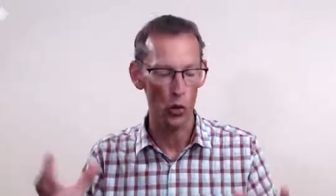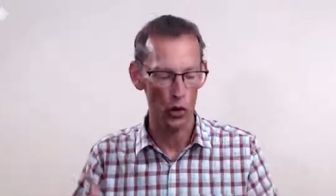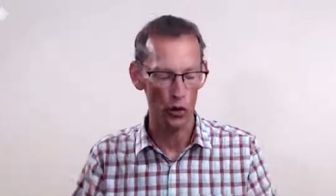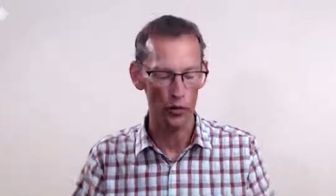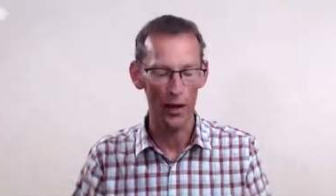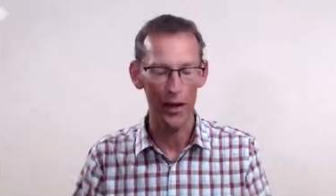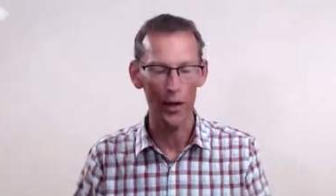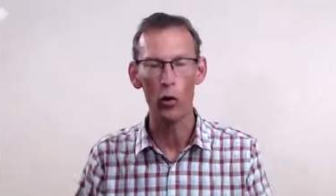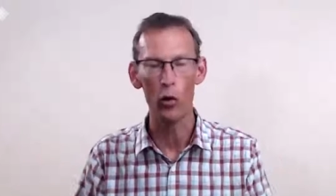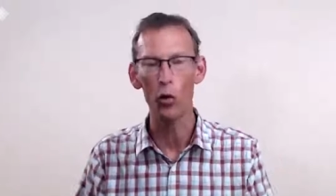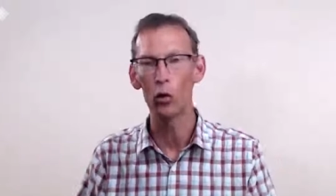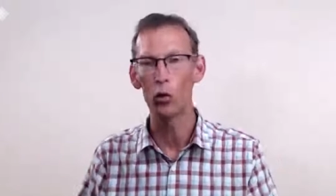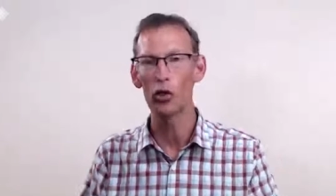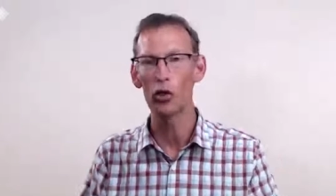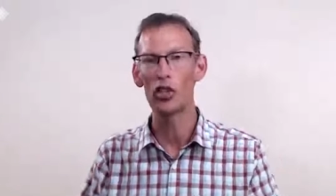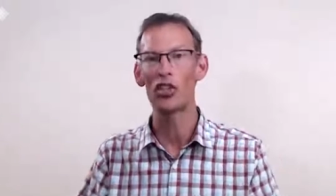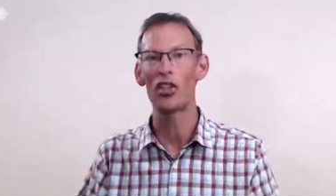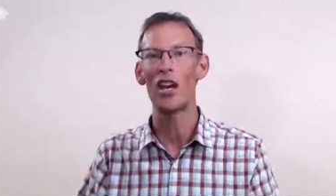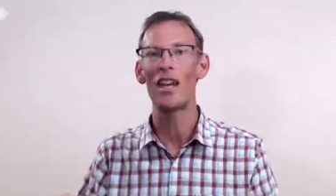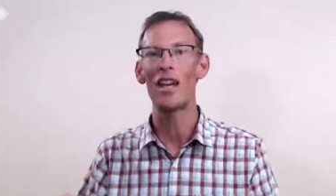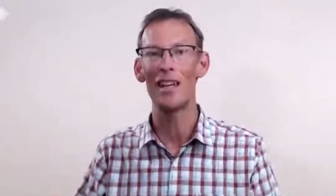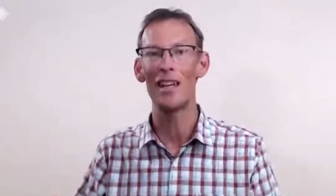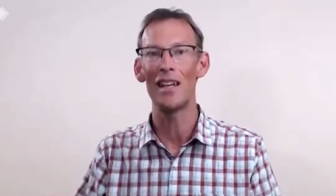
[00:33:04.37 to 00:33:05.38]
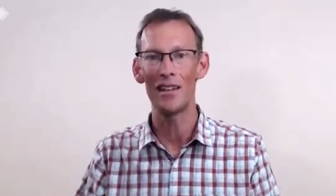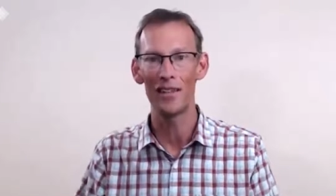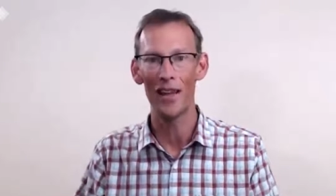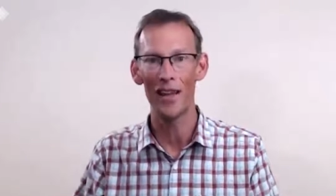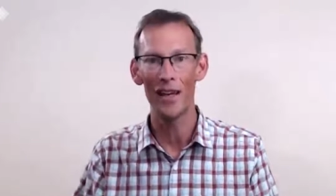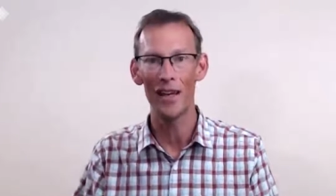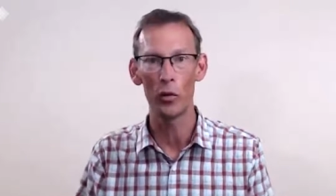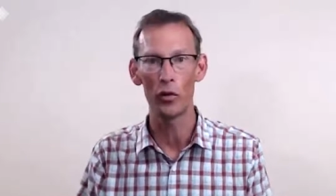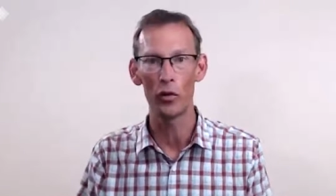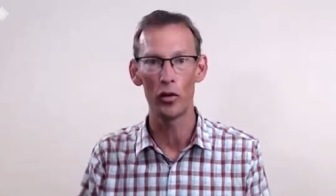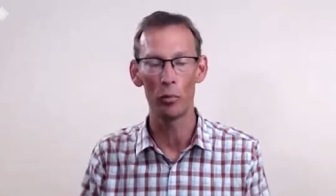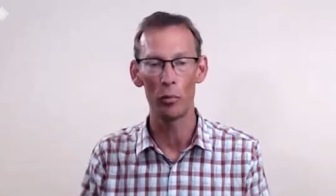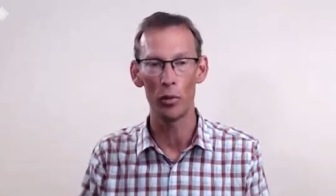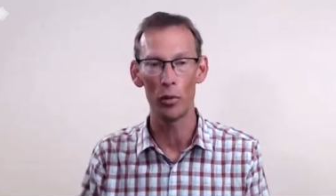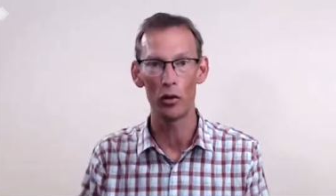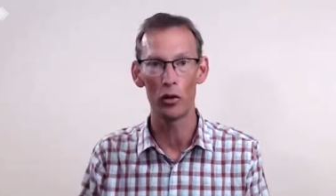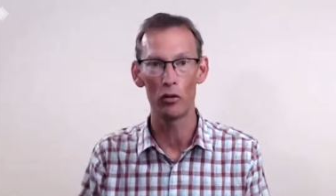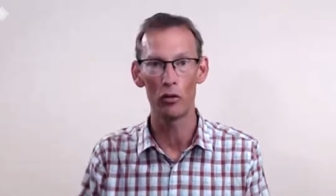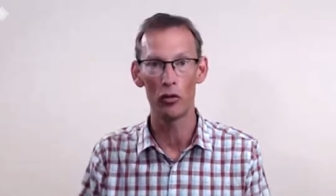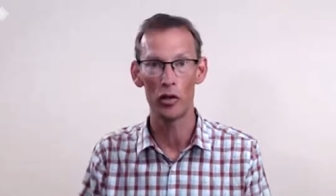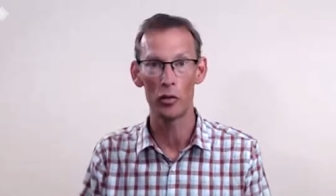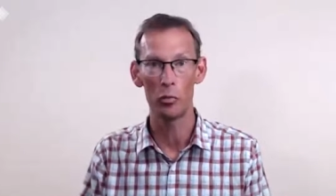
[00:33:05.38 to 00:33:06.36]
and they're all saying they were the
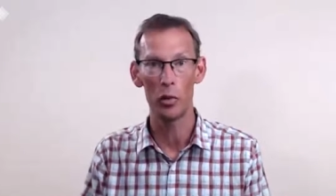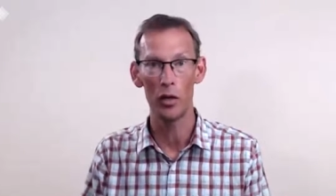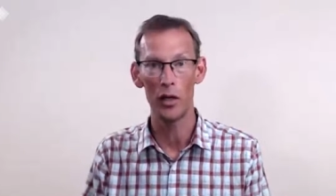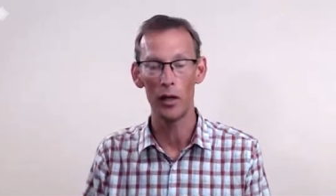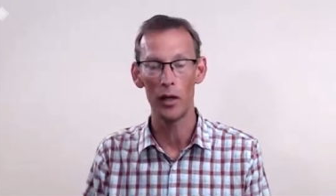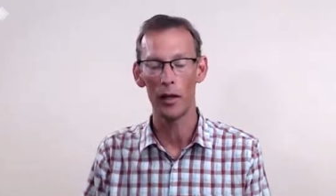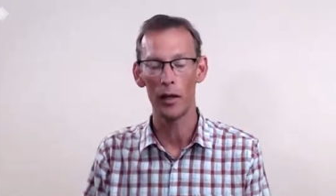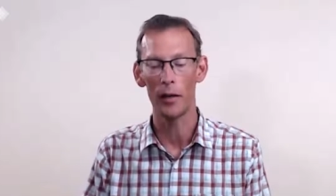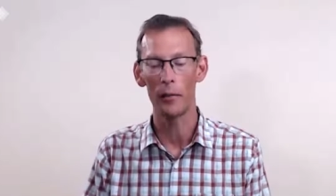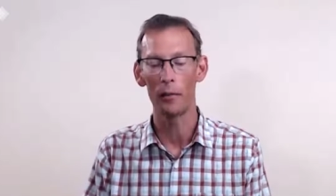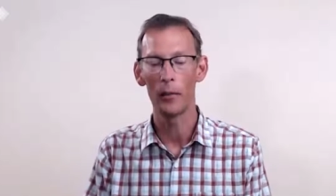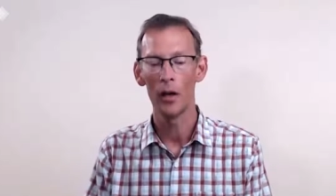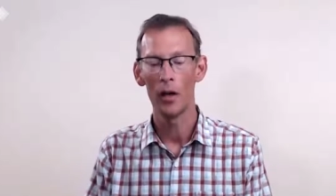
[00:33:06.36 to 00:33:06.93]
purest beer.